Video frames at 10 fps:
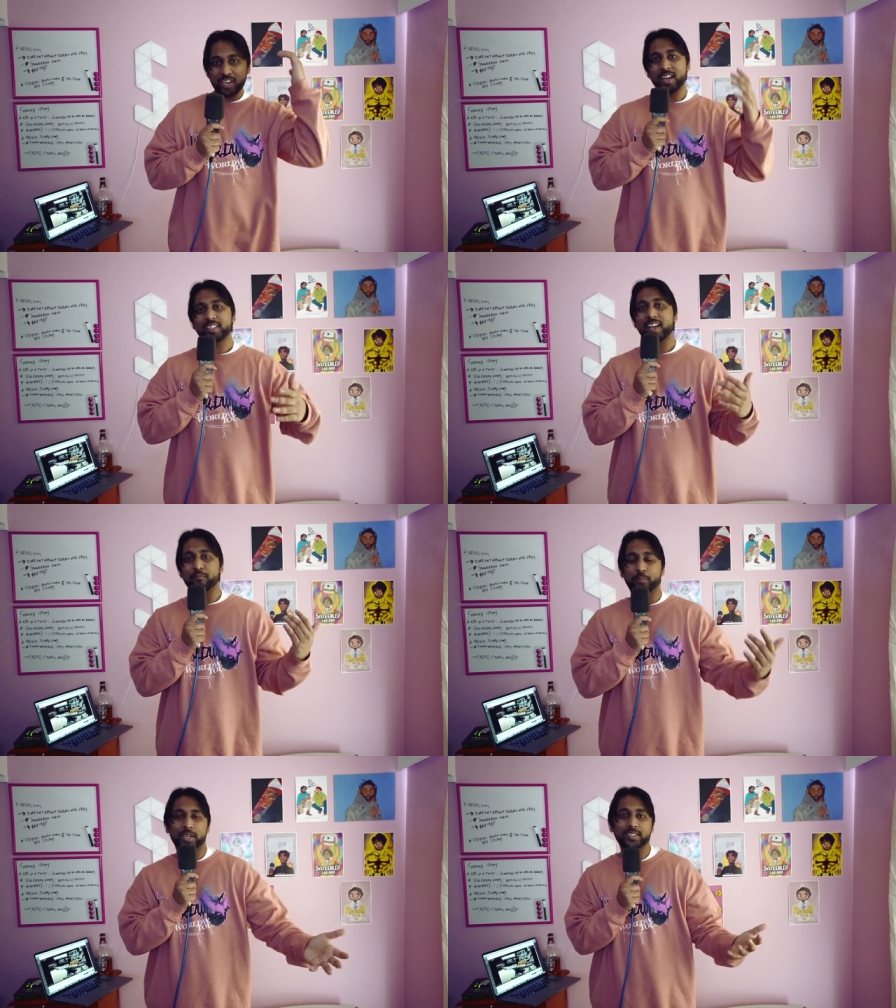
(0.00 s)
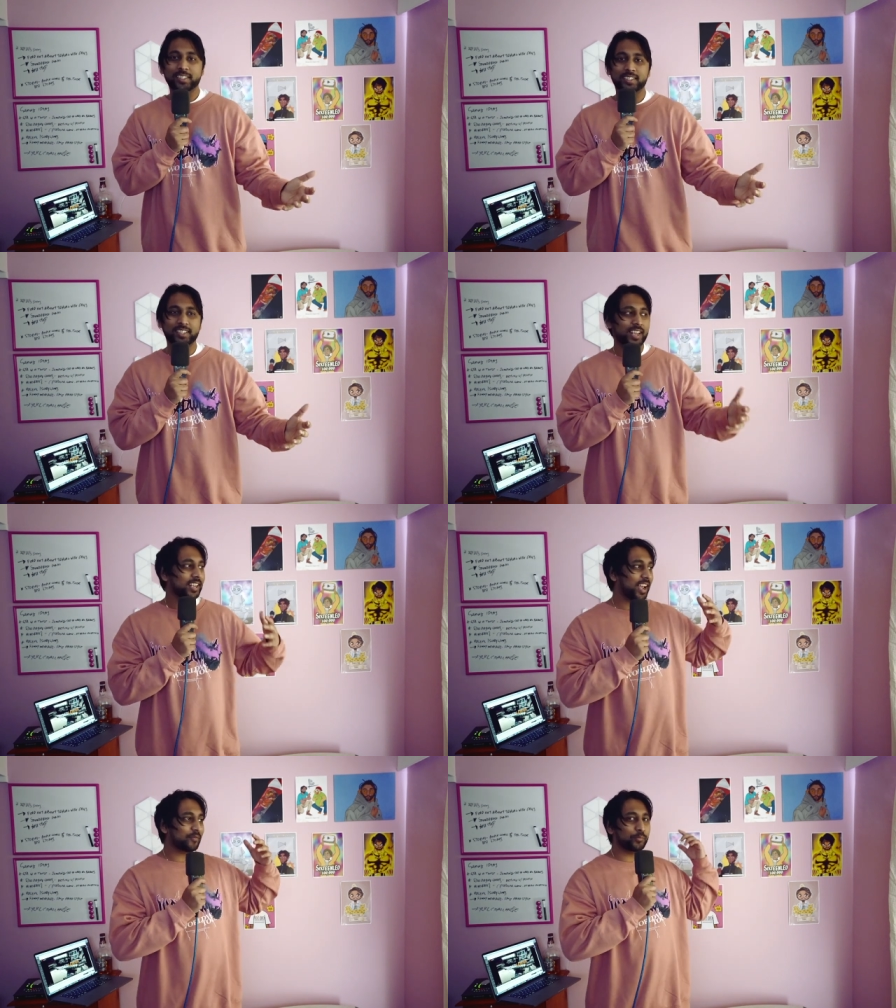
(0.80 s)
you know how they have buses and
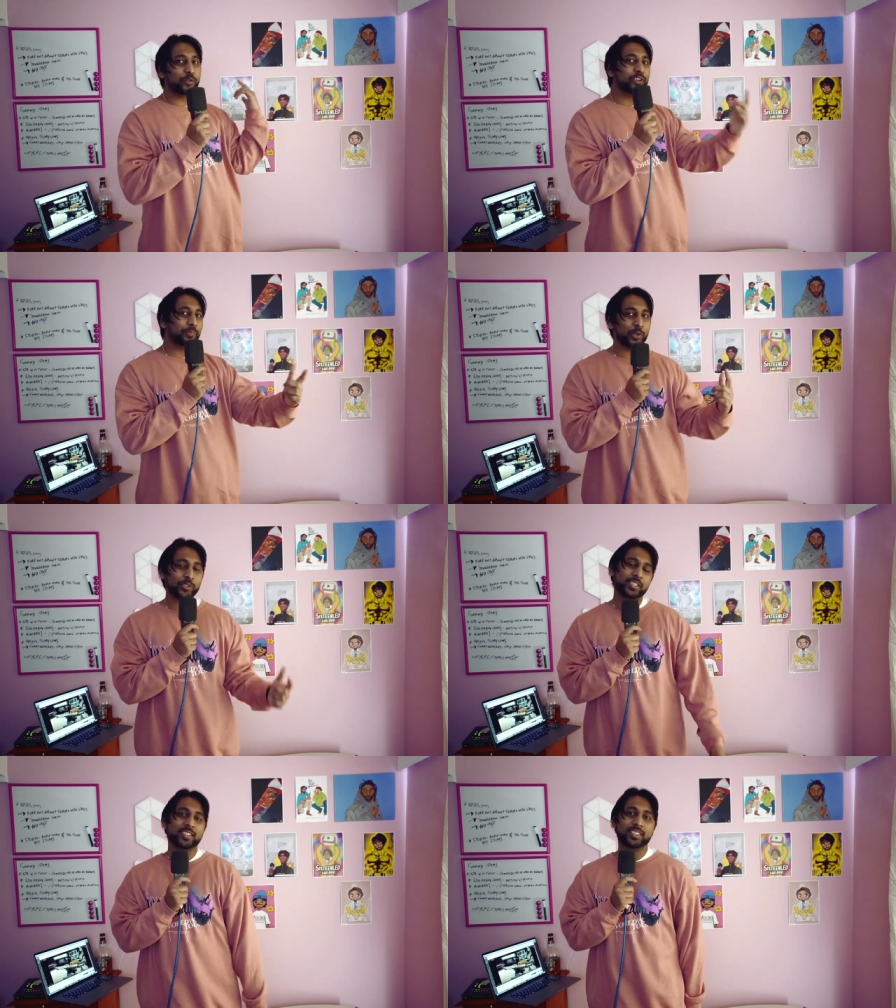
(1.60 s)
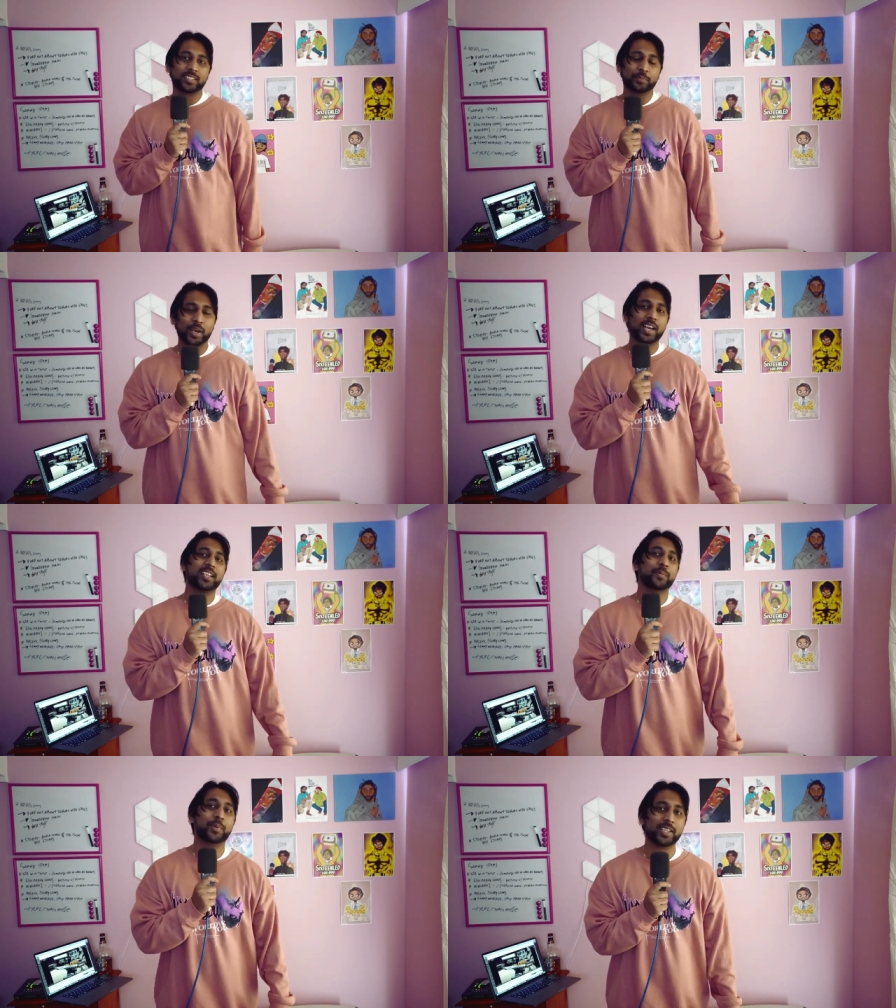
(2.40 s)
they have movie posters
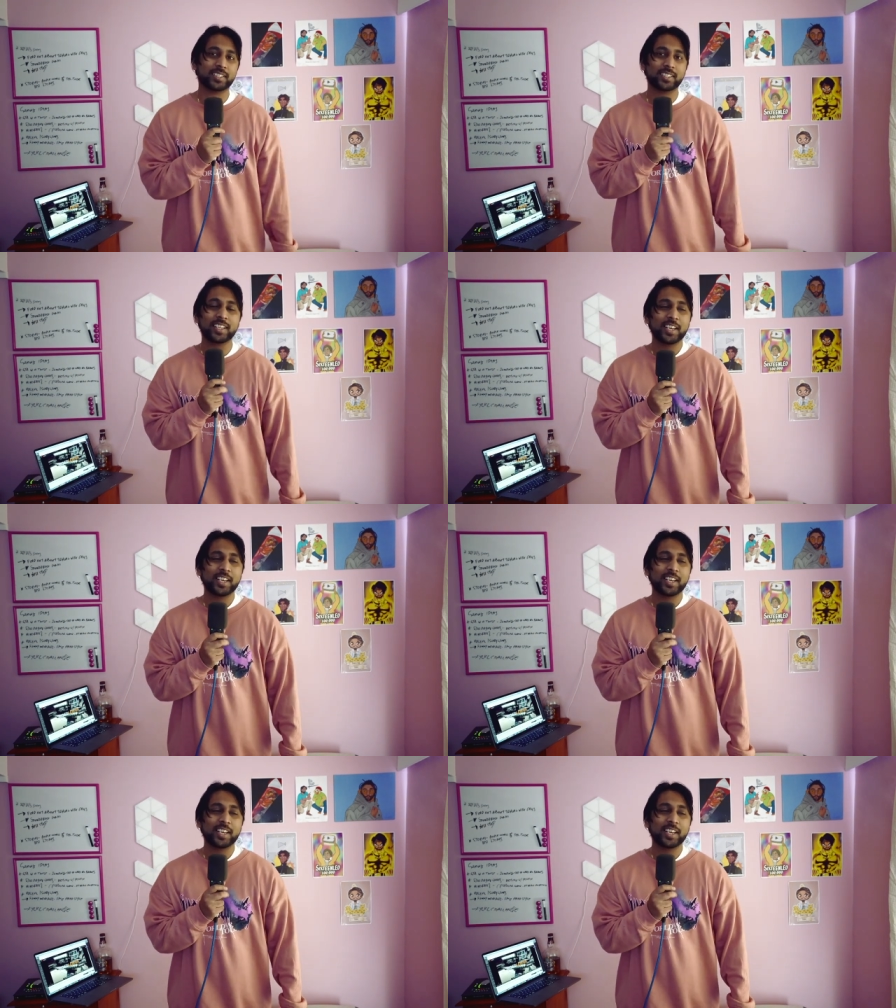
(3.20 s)
behind the bus?